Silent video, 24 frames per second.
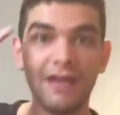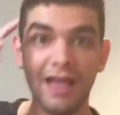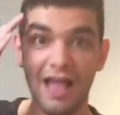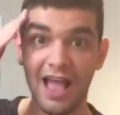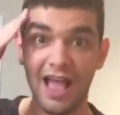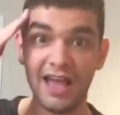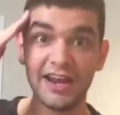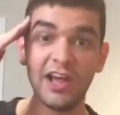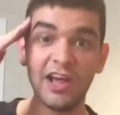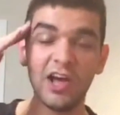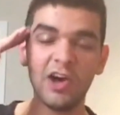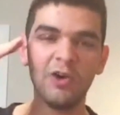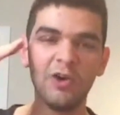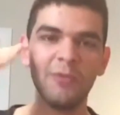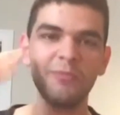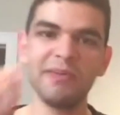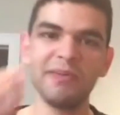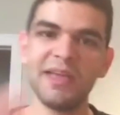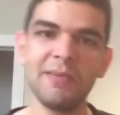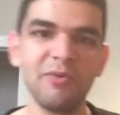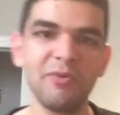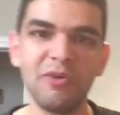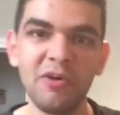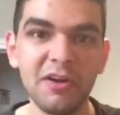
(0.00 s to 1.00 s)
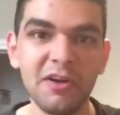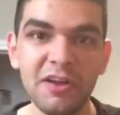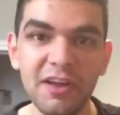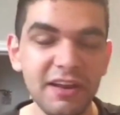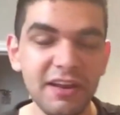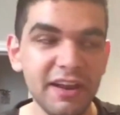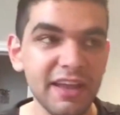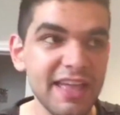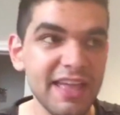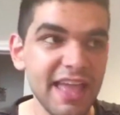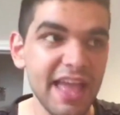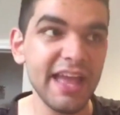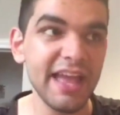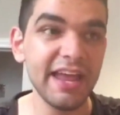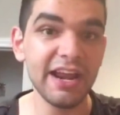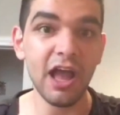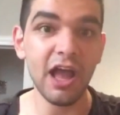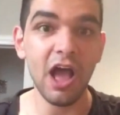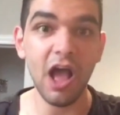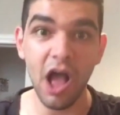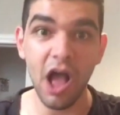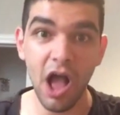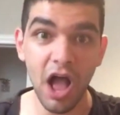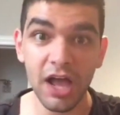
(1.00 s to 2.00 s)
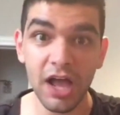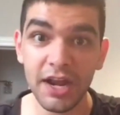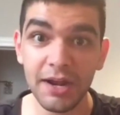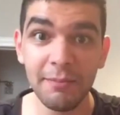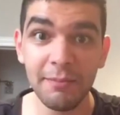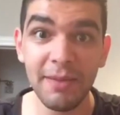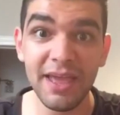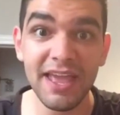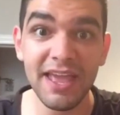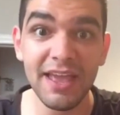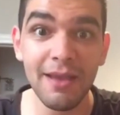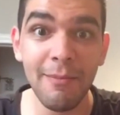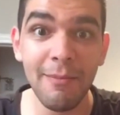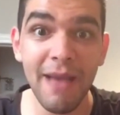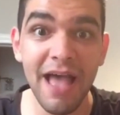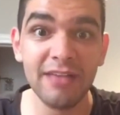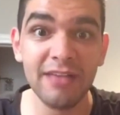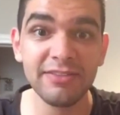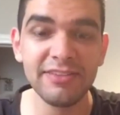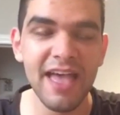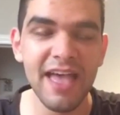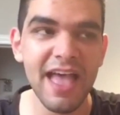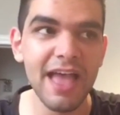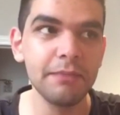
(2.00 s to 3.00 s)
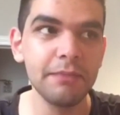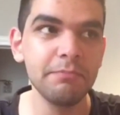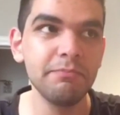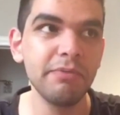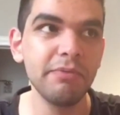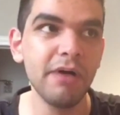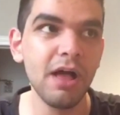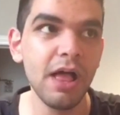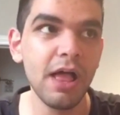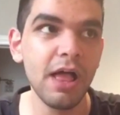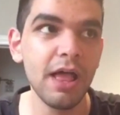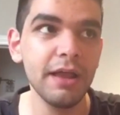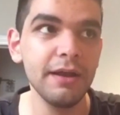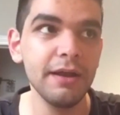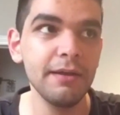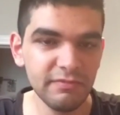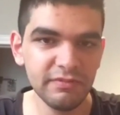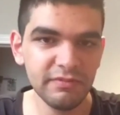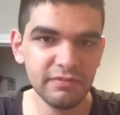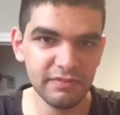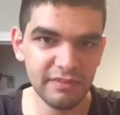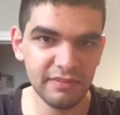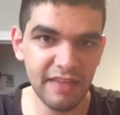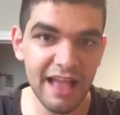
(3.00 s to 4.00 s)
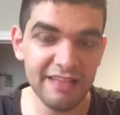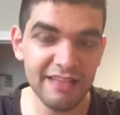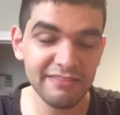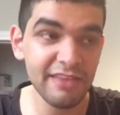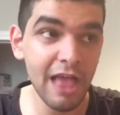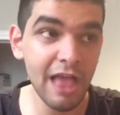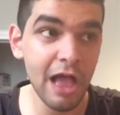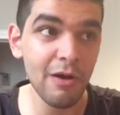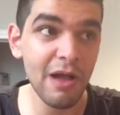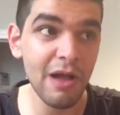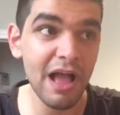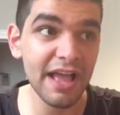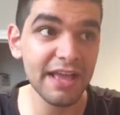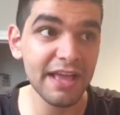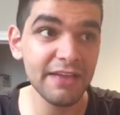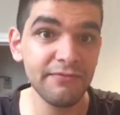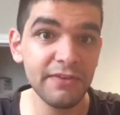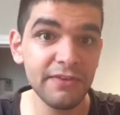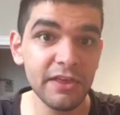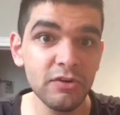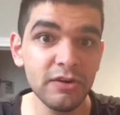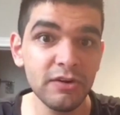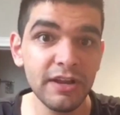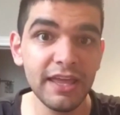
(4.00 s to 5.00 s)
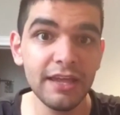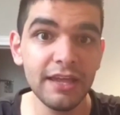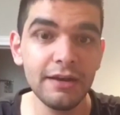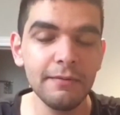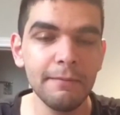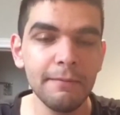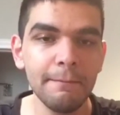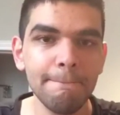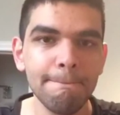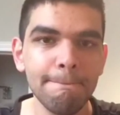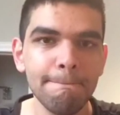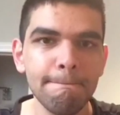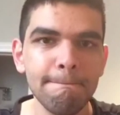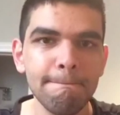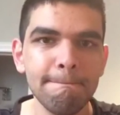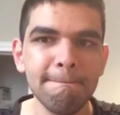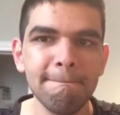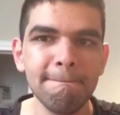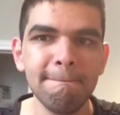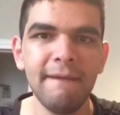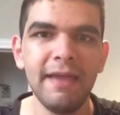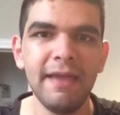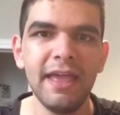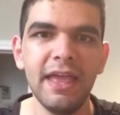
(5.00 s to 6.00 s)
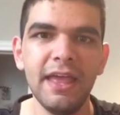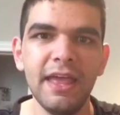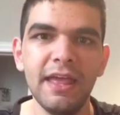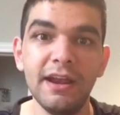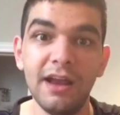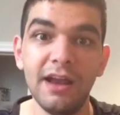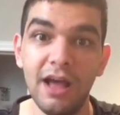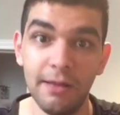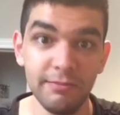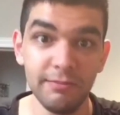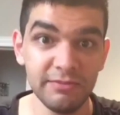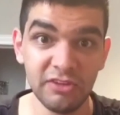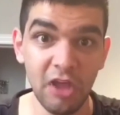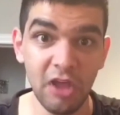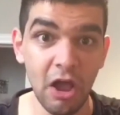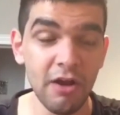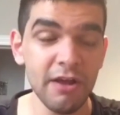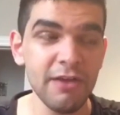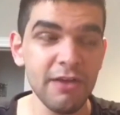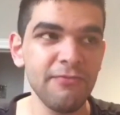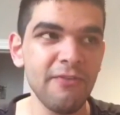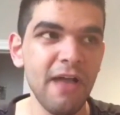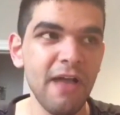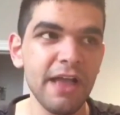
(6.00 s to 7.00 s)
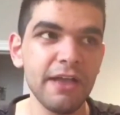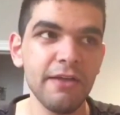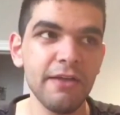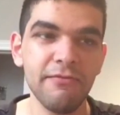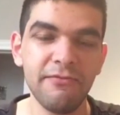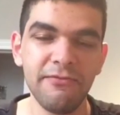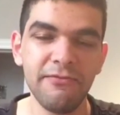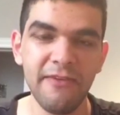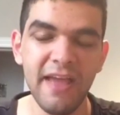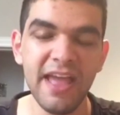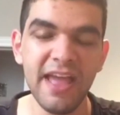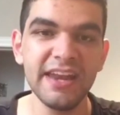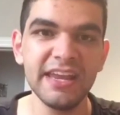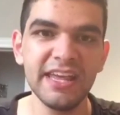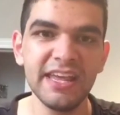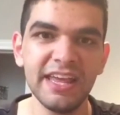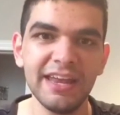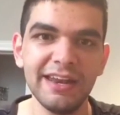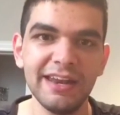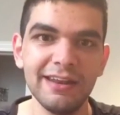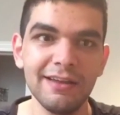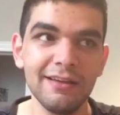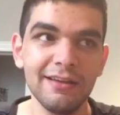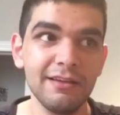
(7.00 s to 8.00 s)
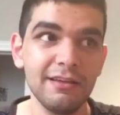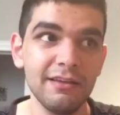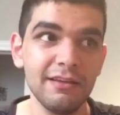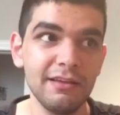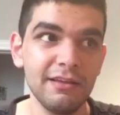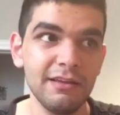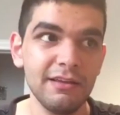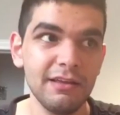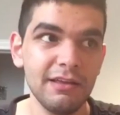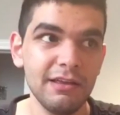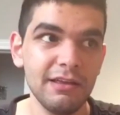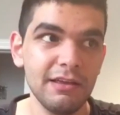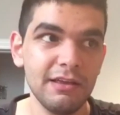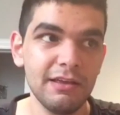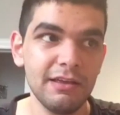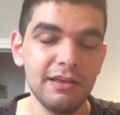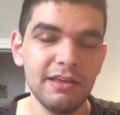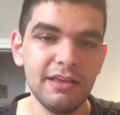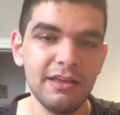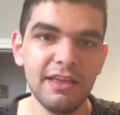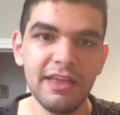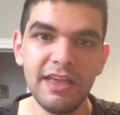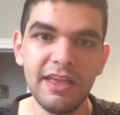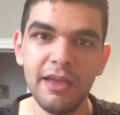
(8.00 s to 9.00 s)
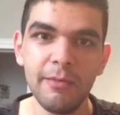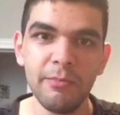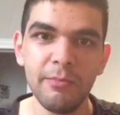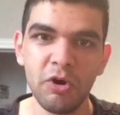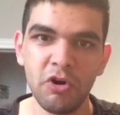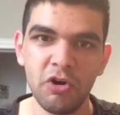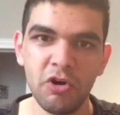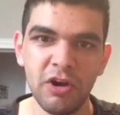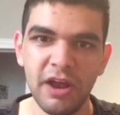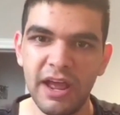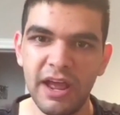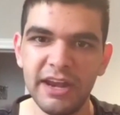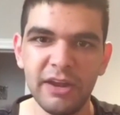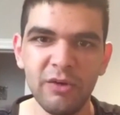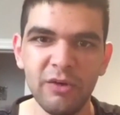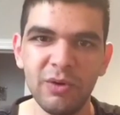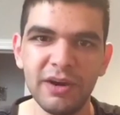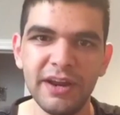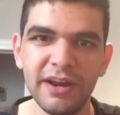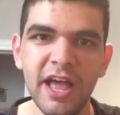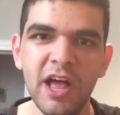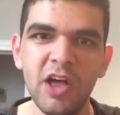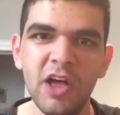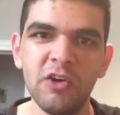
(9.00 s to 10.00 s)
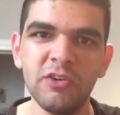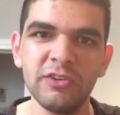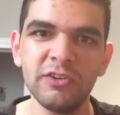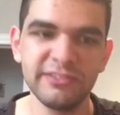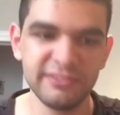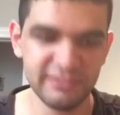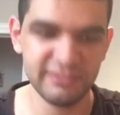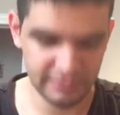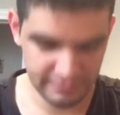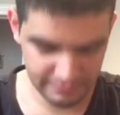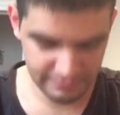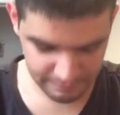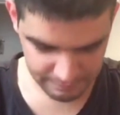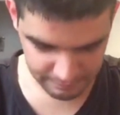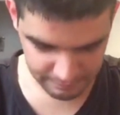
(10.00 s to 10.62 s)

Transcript: I know people are going to get on to me about that, but that's how I viewed it. And I'm sorry if I offended him or anyone else